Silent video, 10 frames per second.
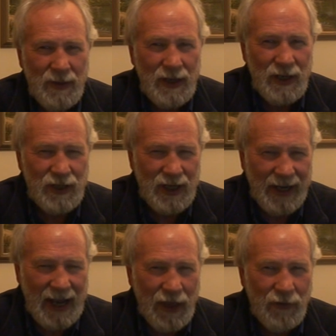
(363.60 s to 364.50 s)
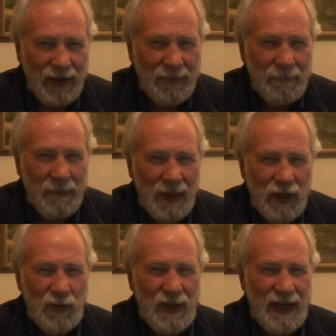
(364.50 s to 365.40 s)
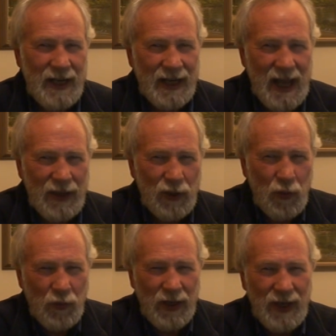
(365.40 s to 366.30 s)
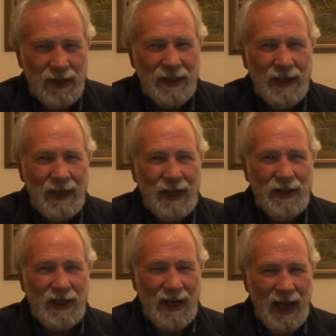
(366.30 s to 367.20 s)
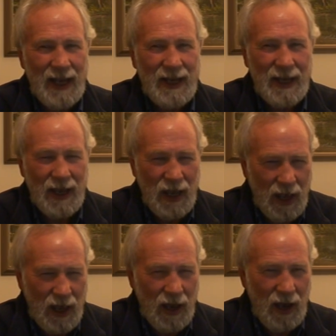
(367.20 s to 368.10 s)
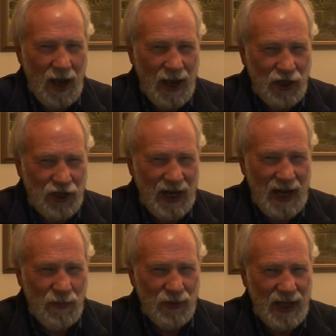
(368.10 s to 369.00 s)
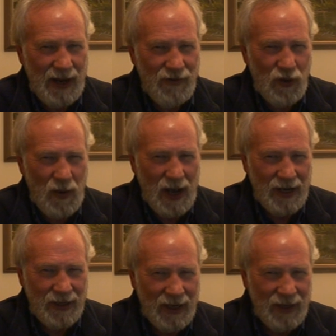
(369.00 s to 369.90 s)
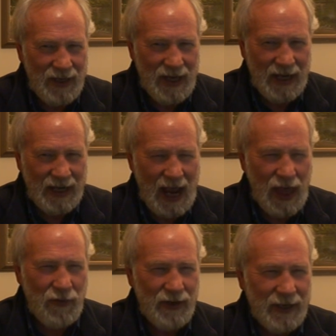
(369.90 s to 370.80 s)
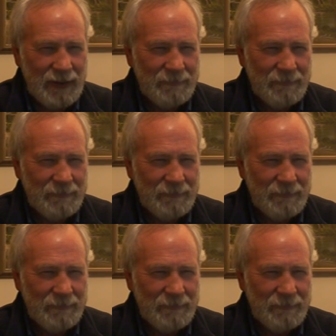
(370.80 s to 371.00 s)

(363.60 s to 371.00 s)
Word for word: is ingathering. So he ingathered all things and said, Hey, I share with everyone the ingathering.